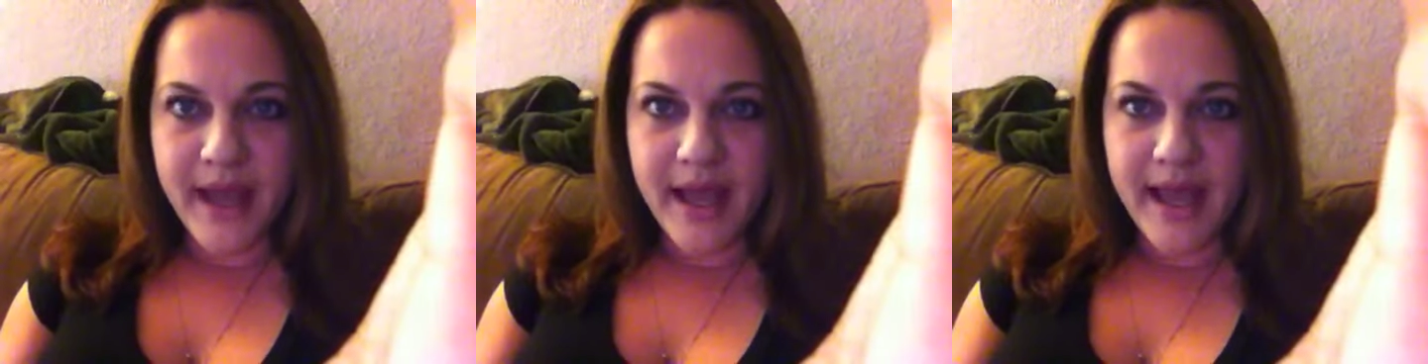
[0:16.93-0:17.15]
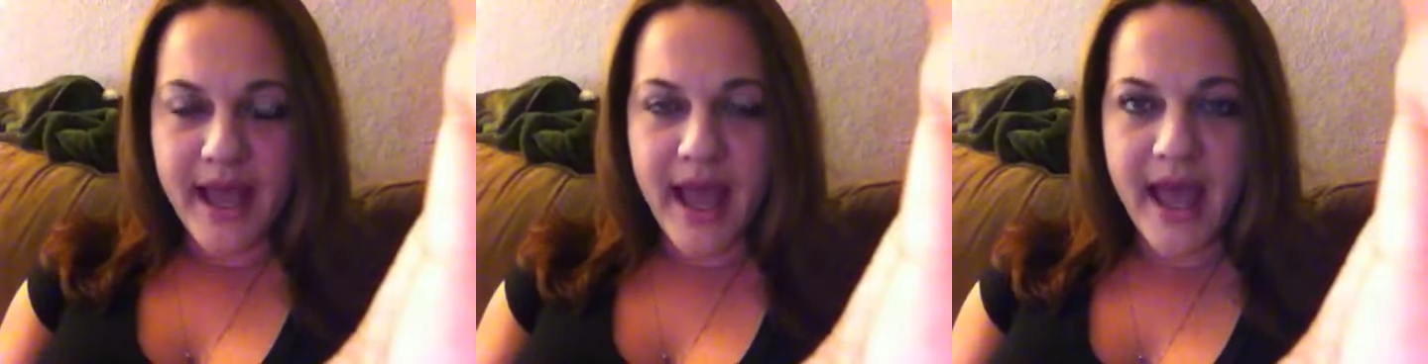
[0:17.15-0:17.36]

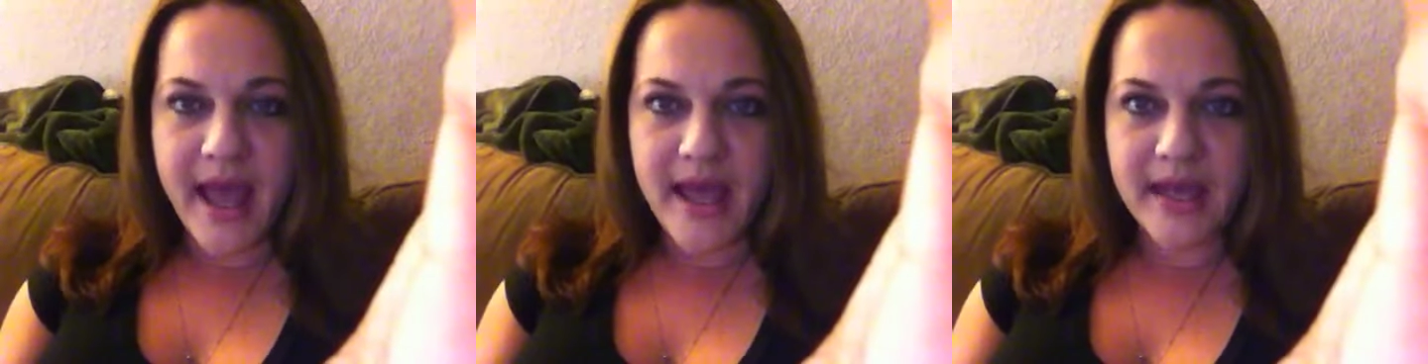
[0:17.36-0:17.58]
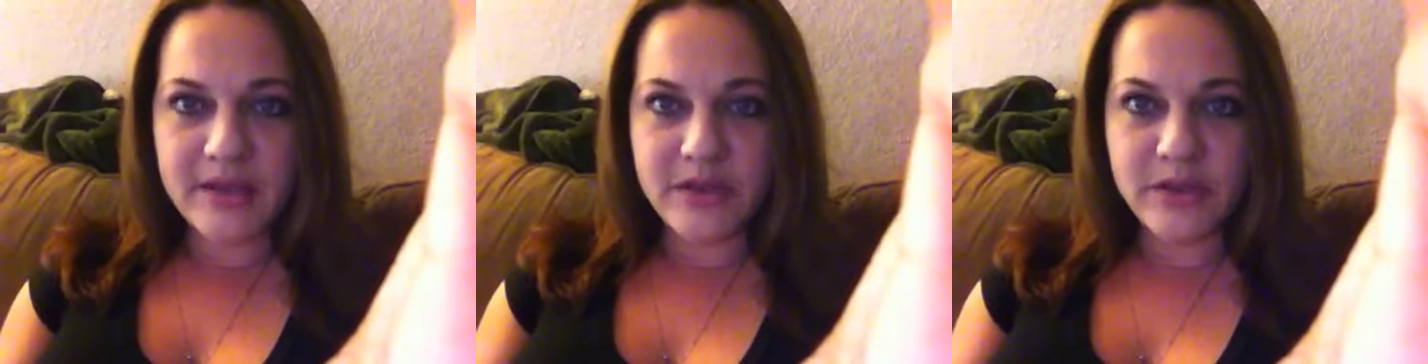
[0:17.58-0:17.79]
I
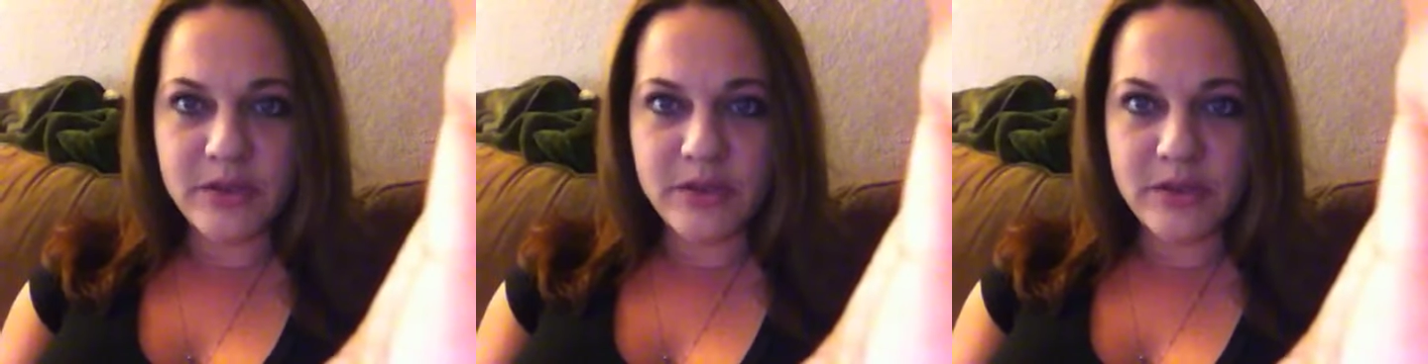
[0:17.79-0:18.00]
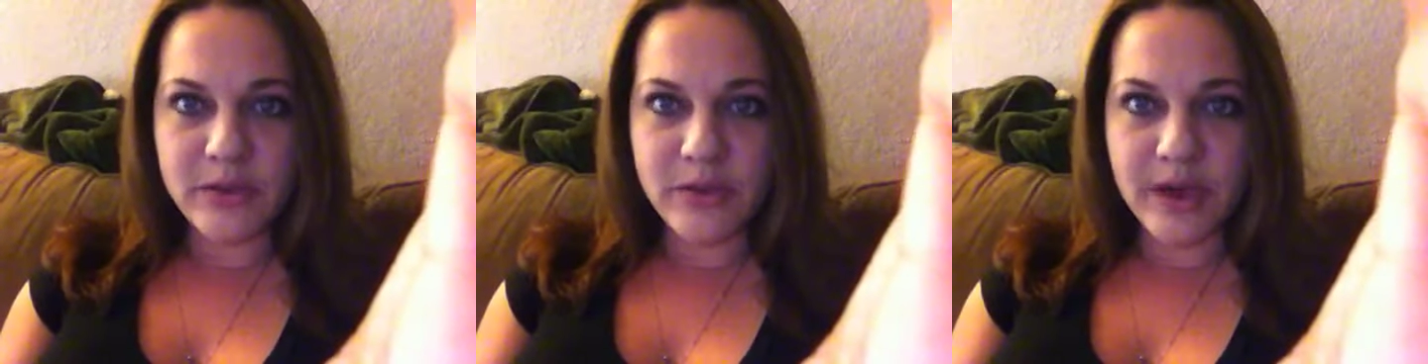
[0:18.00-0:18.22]
had
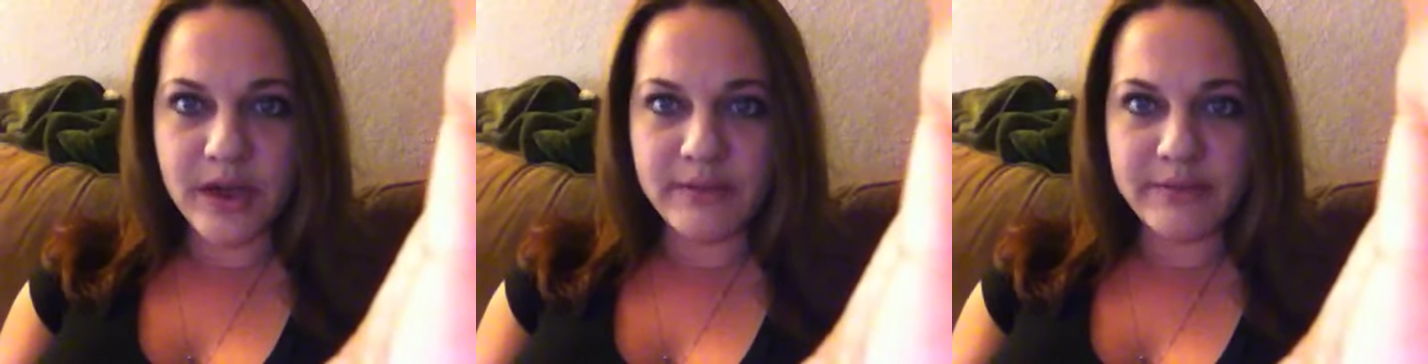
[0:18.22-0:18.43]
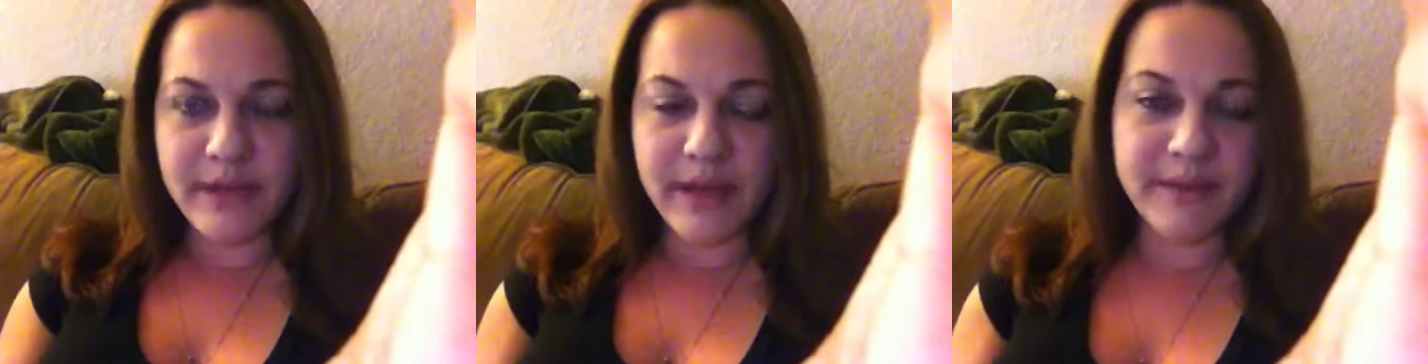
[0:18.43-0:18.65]
to.
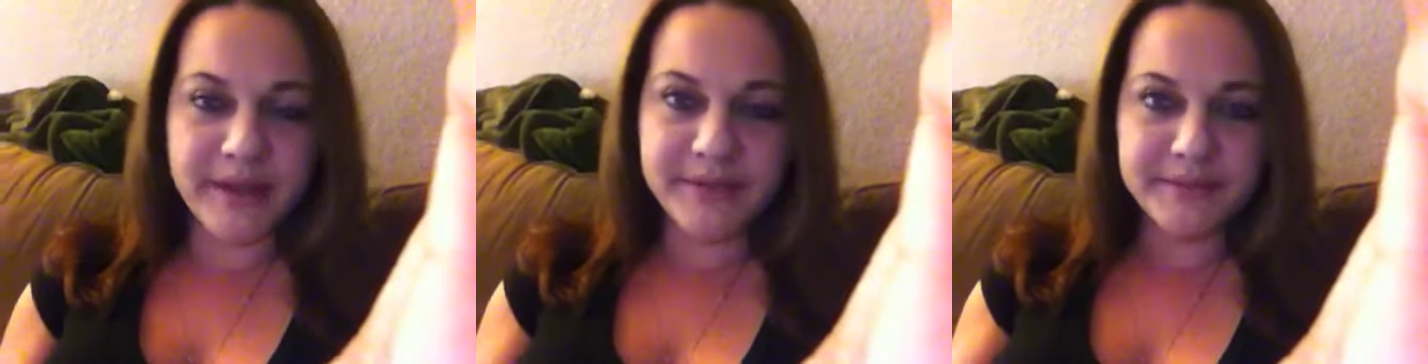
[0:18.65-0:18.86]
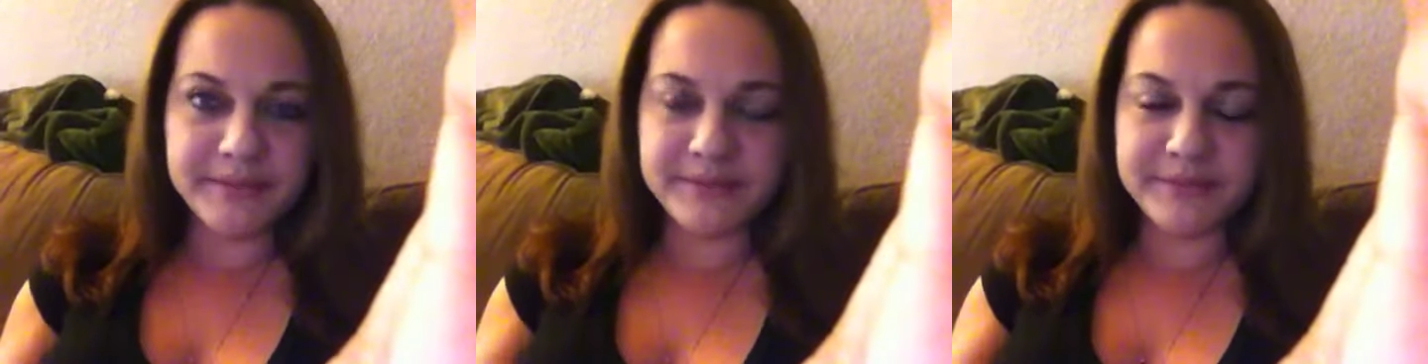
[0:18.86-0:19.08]

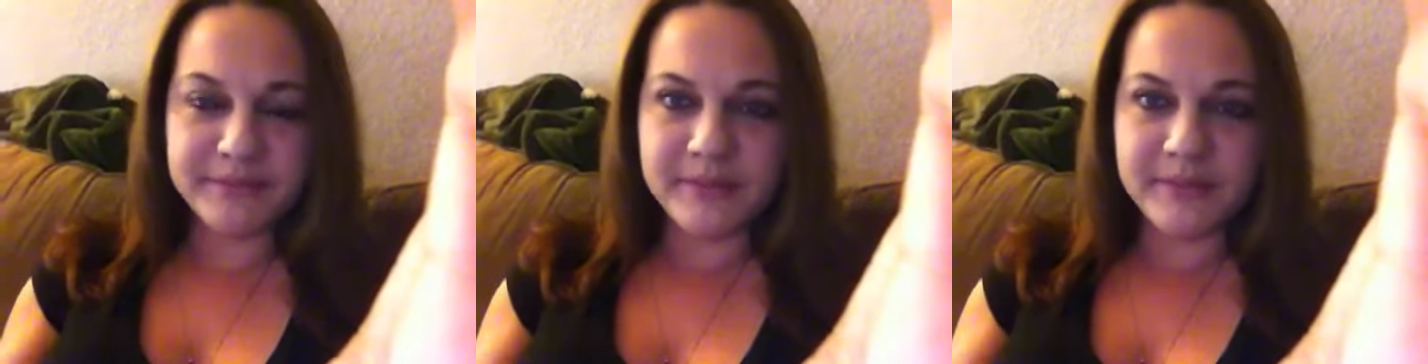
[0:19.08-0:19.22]
I